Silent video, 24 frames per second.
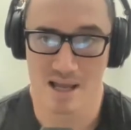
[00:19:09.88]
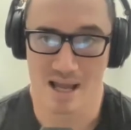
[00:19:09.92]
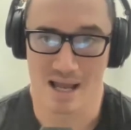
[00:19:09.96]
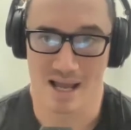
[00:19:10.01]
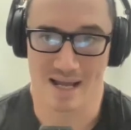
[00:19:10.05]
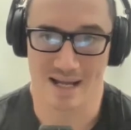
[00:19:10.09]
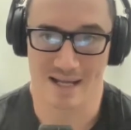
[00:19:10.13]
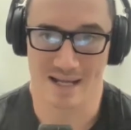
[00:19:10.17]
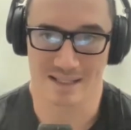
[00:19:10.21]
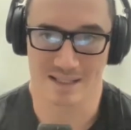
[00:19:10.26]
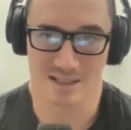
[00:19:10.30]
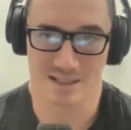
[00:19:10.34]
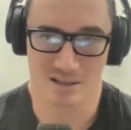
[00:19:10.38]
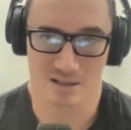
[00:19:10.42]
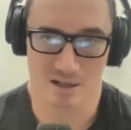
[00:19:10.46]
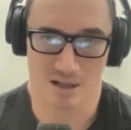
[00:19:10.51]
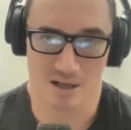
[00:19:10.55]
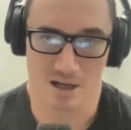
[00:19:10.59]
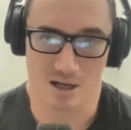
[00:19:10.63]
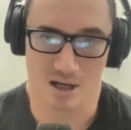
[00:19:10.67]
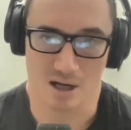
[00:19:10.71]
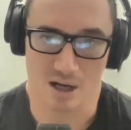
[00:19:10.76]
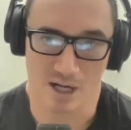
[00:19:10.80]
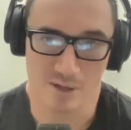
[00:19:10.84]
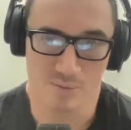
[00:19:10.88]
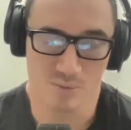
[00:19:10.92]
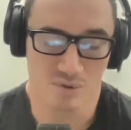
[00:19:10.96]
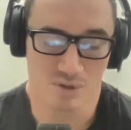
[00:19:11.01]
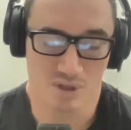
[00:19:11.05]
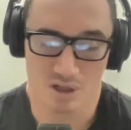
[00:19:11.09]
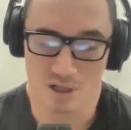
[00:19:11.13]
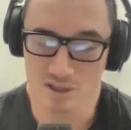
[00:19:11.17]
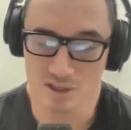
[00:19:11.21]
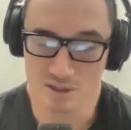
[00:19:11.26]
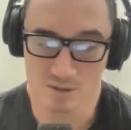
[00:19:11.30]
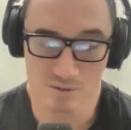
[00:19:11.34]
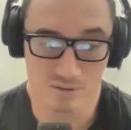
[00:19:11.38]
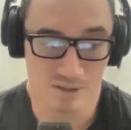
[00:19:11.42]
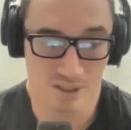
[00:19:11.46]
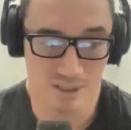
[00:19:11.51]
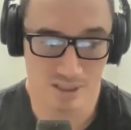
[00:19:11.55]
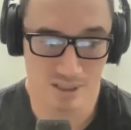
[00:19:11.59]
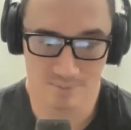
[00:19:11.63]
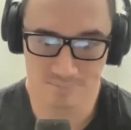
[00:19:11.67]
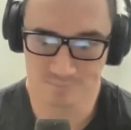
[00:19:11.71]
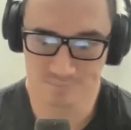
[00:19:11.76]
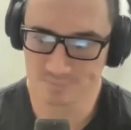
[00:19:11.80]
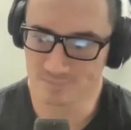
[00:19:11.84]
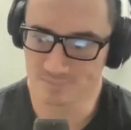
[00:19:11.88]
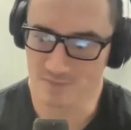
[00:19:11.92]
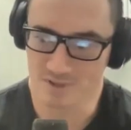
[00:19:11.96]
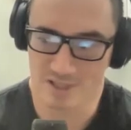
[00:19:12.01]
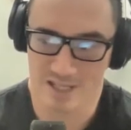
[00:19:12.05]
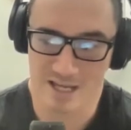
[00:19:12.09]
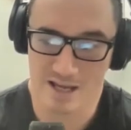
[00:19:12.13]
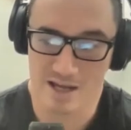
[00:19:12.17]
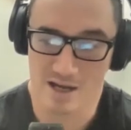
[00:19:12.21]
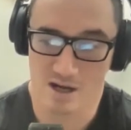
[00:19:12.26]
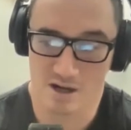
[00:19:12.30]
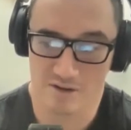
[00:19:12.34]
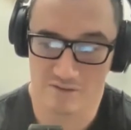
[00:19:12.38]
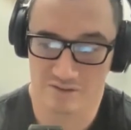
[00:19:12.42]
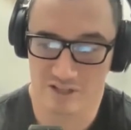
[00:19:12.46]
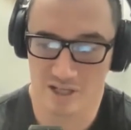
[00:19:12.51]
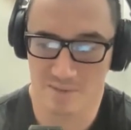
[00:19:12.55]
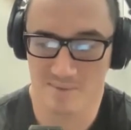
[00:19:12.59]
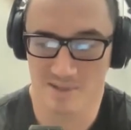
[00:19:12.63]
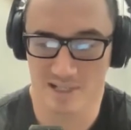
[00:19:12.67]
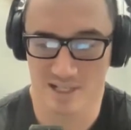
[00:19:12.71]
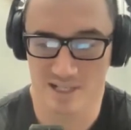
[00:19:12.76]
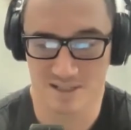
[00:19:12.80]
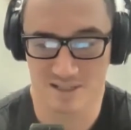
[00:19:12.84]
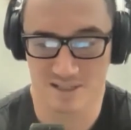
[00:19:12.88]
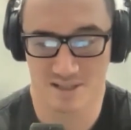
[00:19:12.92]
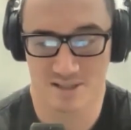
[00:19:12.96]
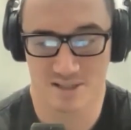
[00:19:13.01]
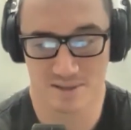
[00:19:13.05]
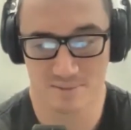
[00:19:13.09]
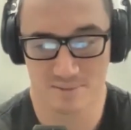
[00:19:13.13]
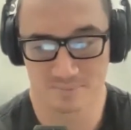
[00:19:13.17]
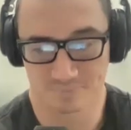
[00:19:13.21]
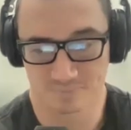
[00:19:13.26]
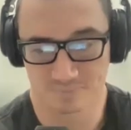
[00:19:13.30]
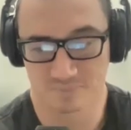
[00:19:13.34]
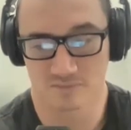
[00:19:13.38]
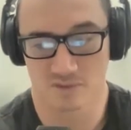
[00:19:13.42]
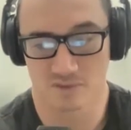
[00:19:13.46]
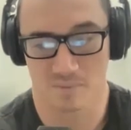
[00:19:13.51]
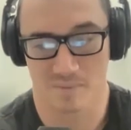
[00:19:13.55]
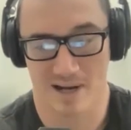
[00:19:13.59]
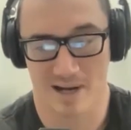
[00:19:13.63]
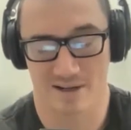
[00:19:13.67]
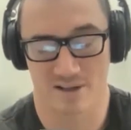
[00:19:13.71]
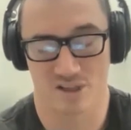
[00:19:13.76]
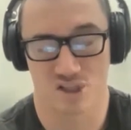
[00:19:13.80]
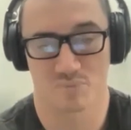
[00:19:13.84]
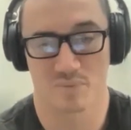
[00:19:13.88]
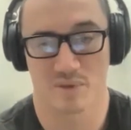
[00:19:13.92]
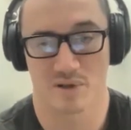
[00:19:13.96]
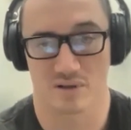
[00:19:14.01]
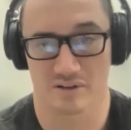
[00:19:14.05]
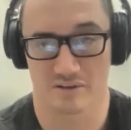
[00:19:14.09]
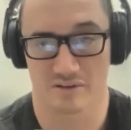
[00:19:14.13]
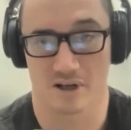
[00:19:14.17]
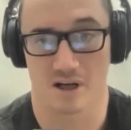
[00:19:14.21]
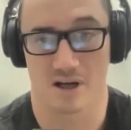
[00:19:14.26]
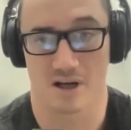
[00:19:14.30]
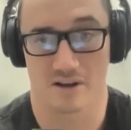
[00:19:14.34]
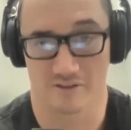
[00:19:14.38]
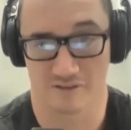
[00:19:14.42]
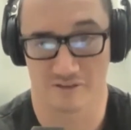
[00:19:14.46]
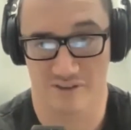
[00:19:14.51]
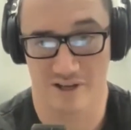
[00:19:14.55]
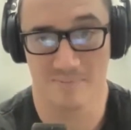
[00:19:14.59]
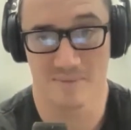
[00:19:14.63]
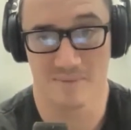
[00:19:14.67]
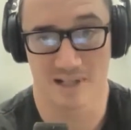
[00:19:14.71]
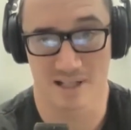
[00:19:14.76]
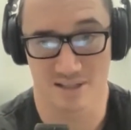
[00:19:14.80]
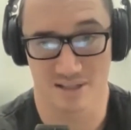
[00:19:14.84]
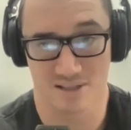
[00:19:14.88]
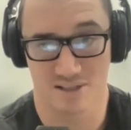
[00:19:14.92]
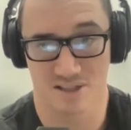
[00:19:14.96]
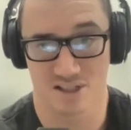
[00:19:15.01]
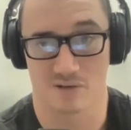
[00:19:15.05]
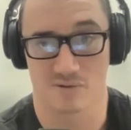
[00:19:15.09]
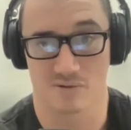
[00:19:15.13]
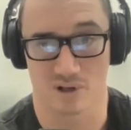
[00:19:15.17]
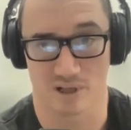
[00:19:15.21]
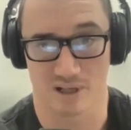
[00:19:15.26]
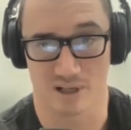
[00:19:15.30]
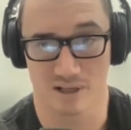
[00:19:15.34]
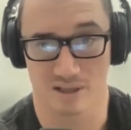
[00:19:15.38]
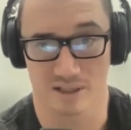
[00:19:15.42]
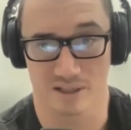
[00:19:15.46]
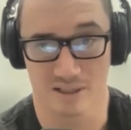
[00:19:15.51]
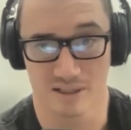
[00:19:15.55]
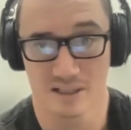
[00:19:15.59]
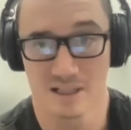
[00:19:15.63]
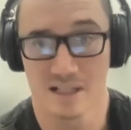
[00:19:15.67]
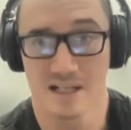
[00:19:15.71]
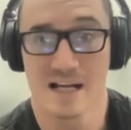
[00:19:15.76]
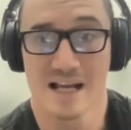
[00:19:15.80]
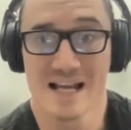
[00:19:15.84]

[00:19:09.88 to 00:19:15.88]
And I would argue that they are feminists. The manosphere are feminists, ironically,